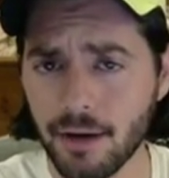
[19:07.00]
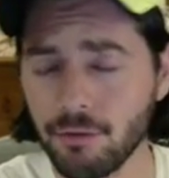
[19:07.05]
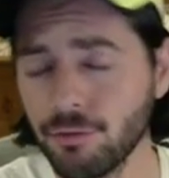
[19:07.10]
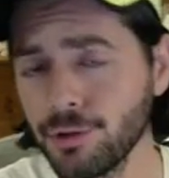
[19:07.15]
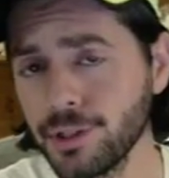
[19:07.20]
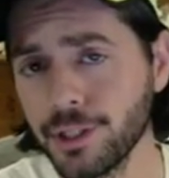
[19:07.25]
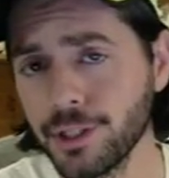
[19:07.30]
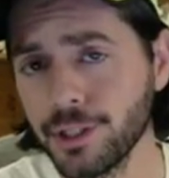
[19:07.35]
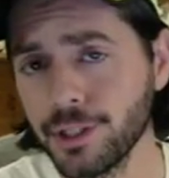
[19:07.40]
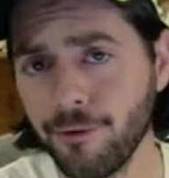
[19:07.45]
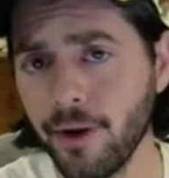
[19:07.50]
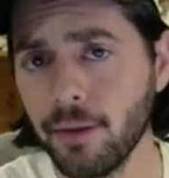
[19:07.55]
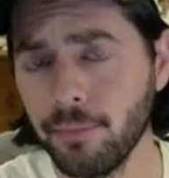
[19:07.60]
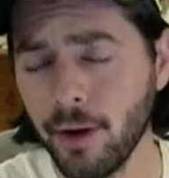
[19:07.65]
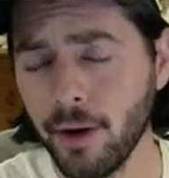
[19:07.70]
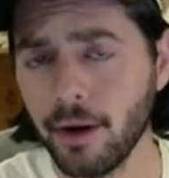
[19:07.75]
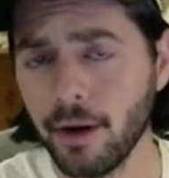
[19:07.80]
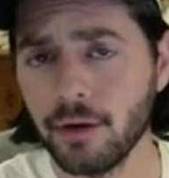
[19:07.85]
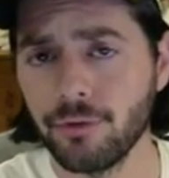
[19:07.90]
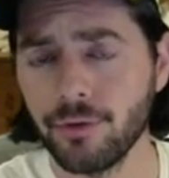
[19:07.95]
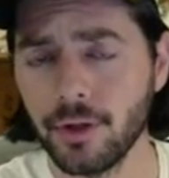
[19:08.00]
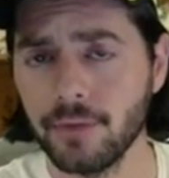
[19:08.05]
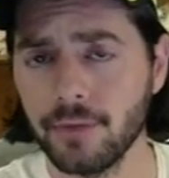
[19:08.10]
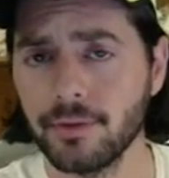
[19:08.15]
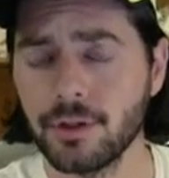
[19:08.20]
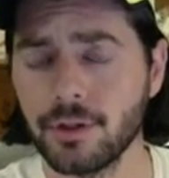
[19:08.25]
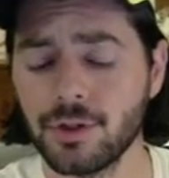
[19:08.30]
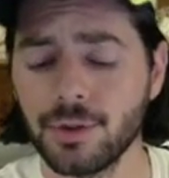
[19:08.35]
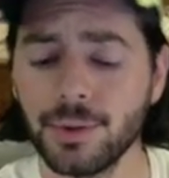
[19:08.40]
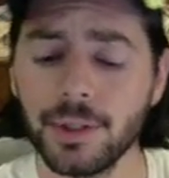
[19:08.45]
really great berry
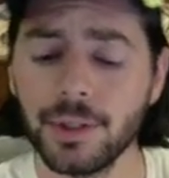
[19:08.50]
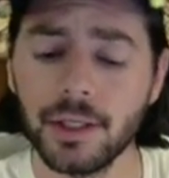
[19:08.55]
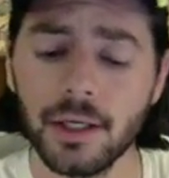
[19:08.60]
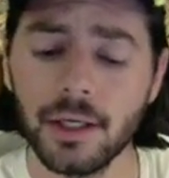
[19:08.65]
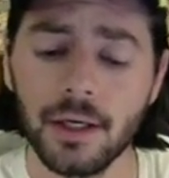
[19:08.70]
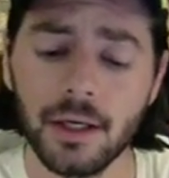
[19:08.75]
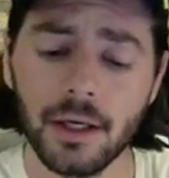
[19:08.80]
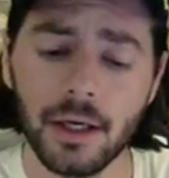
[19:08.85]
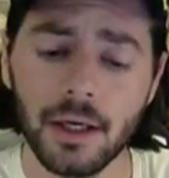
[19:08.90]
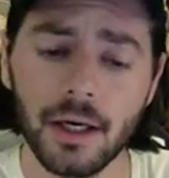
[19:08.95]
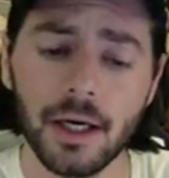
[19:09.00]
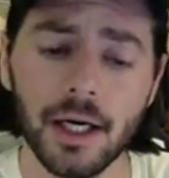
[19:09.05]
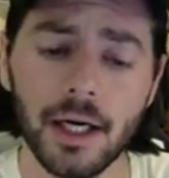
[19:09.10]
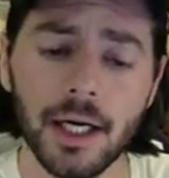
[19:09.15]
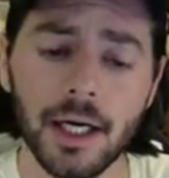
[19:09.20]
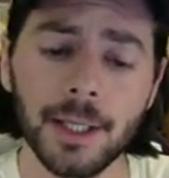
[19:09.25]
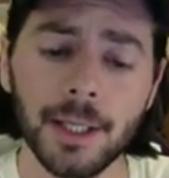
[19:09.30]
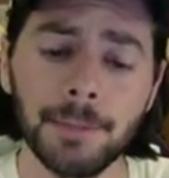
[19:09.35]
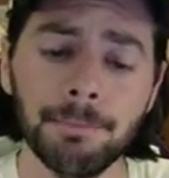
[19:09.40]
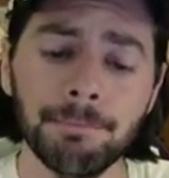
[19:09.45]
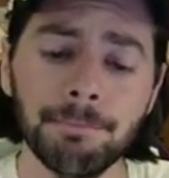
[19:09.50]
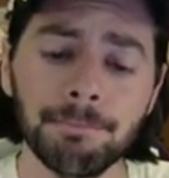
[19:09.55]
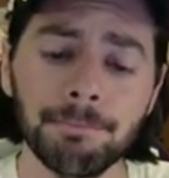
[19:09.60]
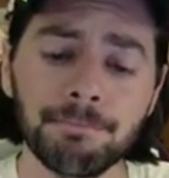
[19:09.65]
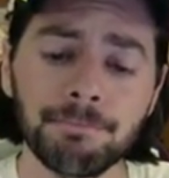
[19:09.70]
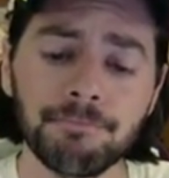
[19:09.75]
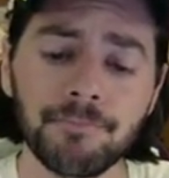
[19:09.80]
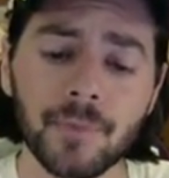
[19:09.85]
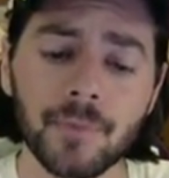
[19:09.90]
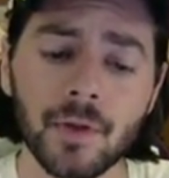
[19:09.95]
flavor to it um,
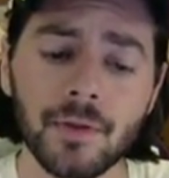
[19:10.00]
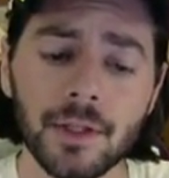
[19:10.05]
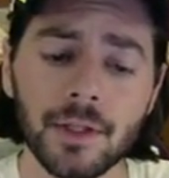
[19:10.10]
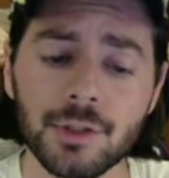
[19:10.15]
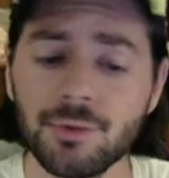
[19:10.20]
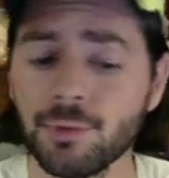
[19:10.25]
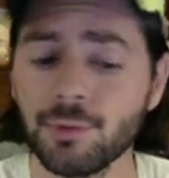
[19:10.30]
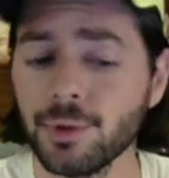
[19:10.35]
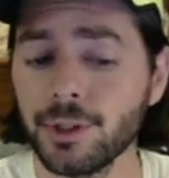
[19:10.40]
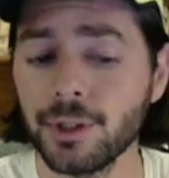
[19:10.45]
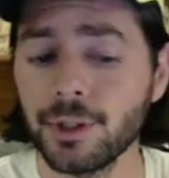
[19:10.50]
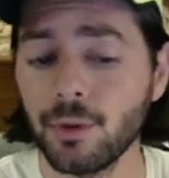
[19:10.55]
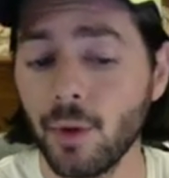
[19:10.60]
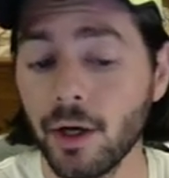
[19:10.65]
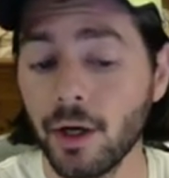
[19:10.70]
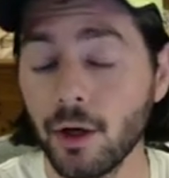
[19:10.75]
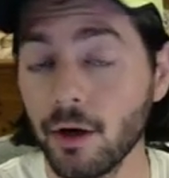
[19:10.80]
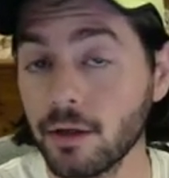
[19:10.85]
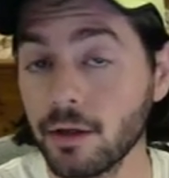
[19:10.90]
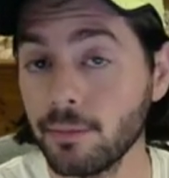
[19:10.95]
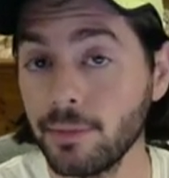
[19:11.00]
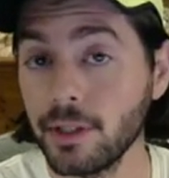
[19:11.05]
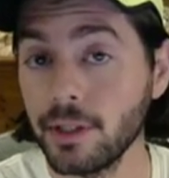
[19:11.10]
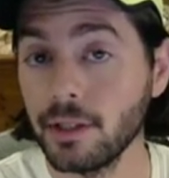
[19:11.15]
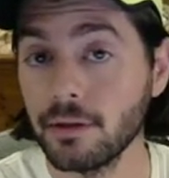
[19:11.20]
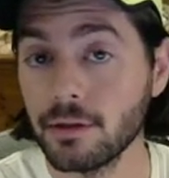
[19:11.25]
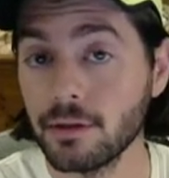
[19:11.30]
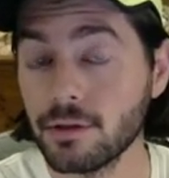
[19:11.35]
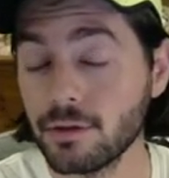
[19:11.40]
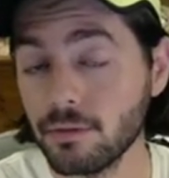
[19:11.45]
that's really quite hard to
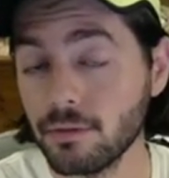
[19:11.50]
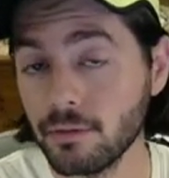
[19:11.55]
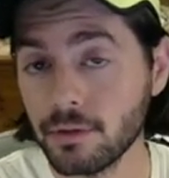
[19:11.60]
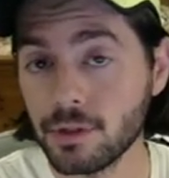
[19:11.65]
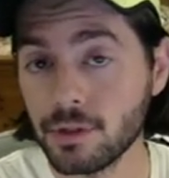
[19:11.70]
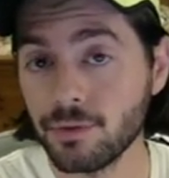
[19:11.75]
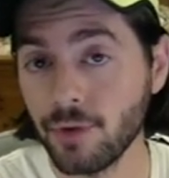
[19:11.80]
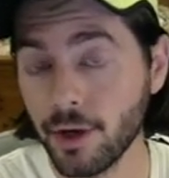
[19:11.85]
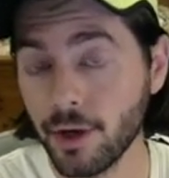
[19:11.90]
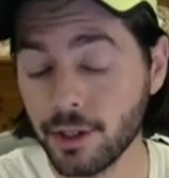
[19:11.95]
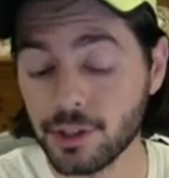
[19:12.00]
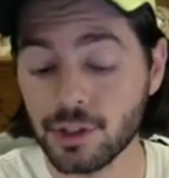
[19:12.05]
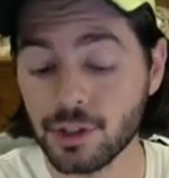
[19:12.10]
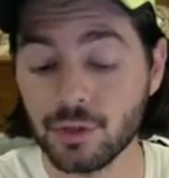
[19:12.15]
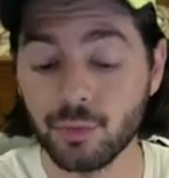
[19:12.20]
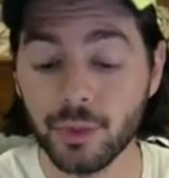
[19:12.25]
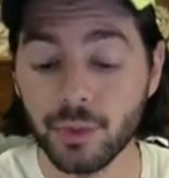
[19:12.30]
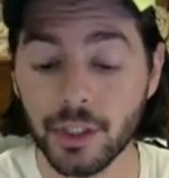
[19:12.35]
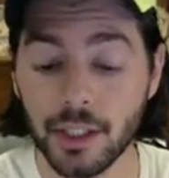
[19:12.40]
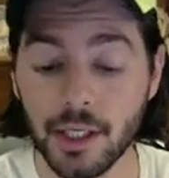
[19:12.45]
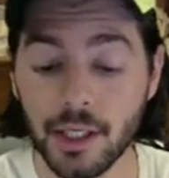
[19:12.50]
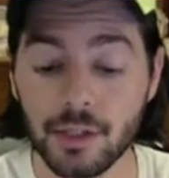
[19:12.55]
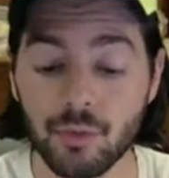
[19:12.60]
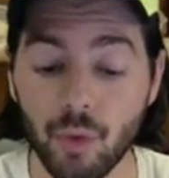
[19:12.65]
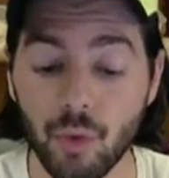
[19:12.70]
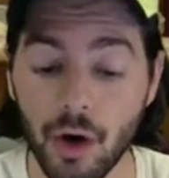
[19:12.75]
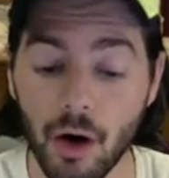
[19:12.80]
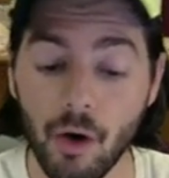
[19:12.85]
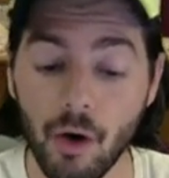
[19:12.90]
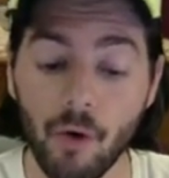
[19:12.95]
beat it's very sweet as
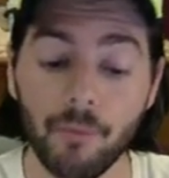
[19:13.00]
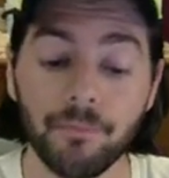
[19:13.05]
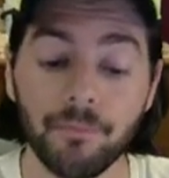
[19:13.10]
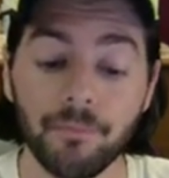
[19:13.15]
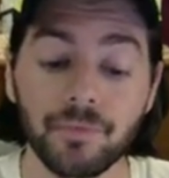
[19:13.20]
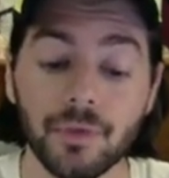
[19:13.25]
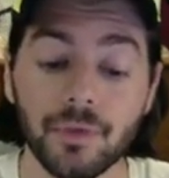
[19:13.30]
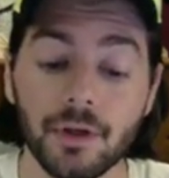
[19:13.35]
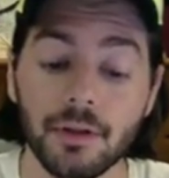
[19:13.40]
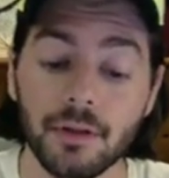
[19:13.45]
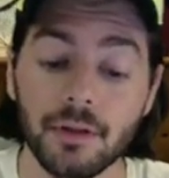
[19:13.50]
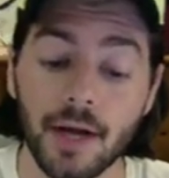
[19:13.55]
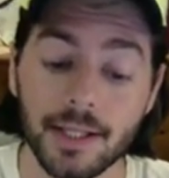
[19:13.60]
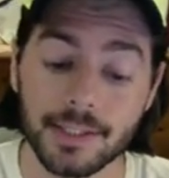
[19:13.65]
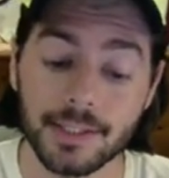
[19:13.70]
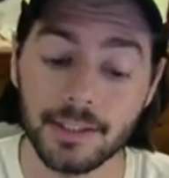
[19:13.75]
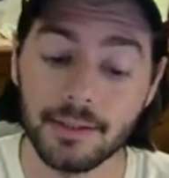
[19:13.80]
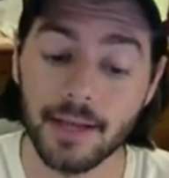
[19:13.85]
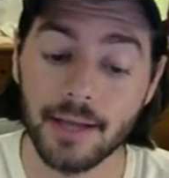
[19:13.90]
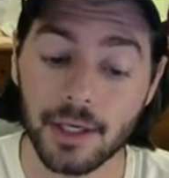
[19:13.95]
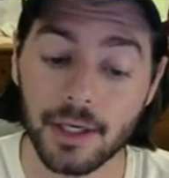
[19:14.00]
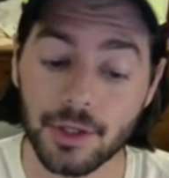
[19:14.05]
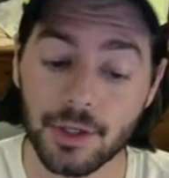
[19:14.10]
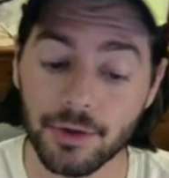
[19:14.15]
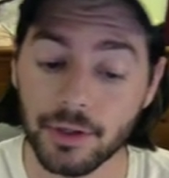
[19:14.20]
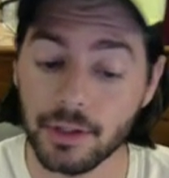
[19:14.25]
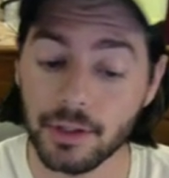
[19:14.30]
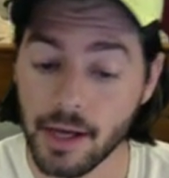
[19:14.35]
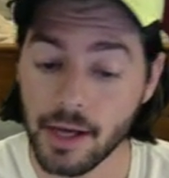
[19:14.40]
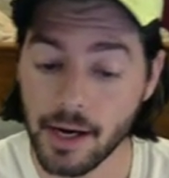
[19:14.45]
well lots of
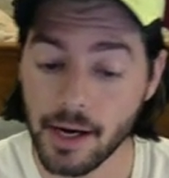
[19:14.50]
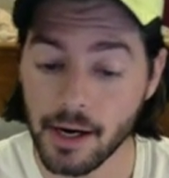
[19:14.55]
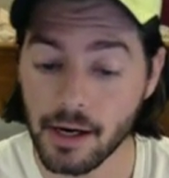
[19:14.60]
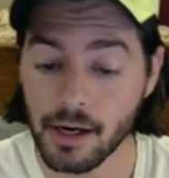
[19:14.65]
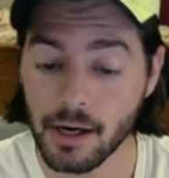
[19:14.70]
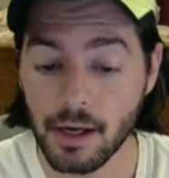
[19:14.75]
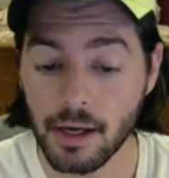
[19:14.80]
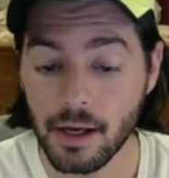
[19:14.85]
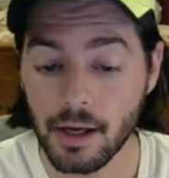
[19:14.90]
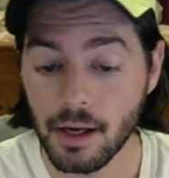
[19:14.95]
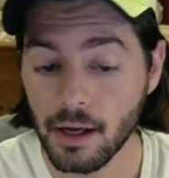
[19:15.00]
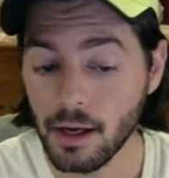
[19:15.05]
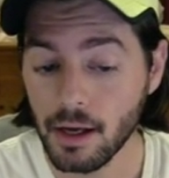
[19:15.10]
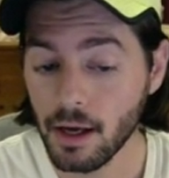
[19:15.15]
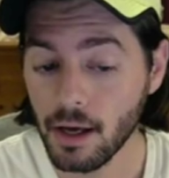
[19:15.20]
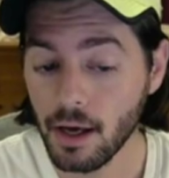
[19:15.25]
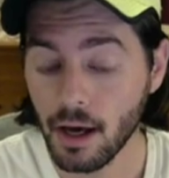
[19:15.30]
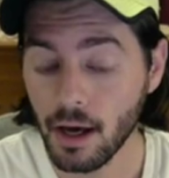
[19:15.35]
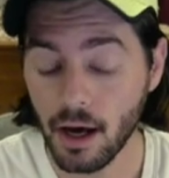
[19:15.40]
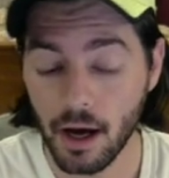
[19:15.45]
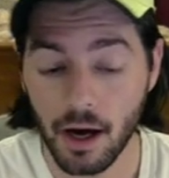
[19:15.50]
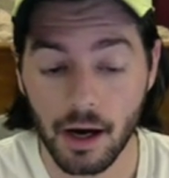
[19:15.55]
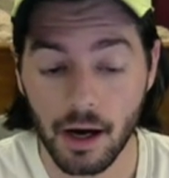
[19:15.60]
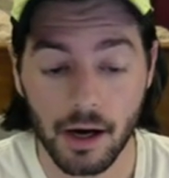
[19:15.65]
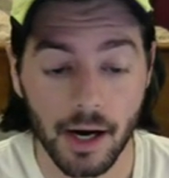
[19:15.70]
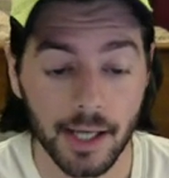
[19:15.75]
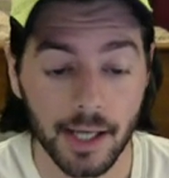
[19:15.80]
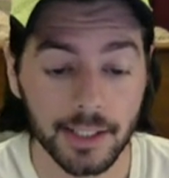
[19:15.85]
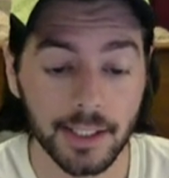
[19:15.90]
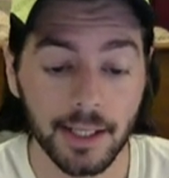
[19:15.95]
nectar in there uh,
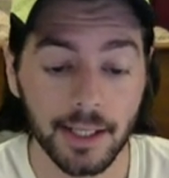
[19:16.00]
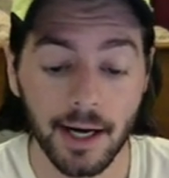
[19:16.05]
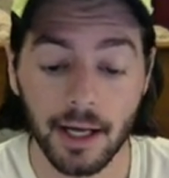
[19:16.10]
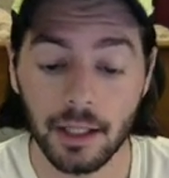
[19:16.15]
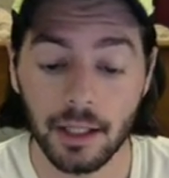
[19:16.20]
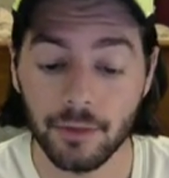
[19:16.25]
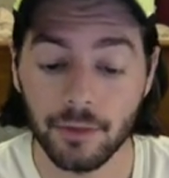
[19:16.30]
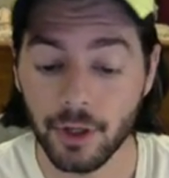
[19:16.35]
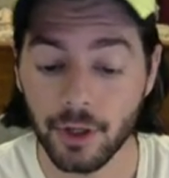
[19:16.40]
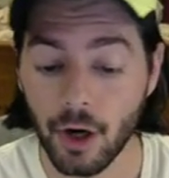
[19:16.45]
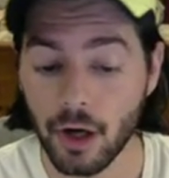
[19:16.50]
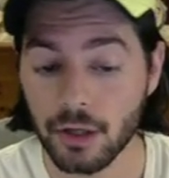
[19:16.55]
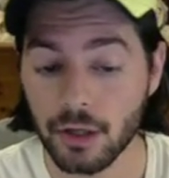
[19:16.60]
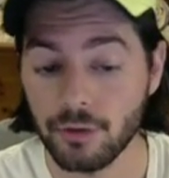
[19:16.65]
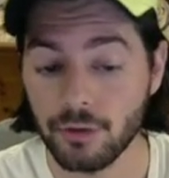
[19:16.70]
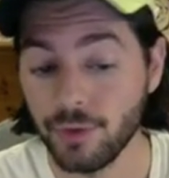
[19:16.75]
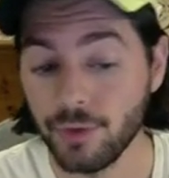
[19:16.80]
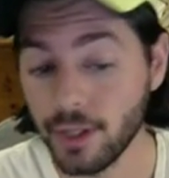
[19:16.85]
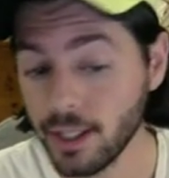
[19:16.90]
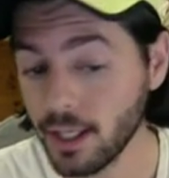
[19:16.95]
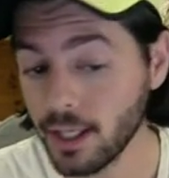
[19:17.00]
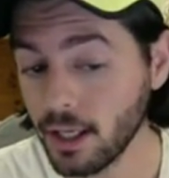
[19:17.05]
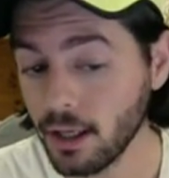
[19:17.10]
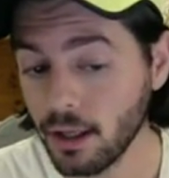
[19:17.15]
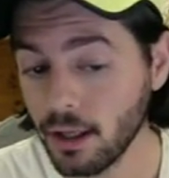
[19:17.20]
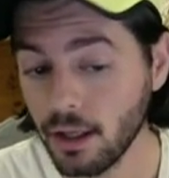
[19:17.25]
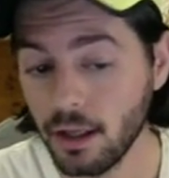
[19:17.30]
highly highly regarded fig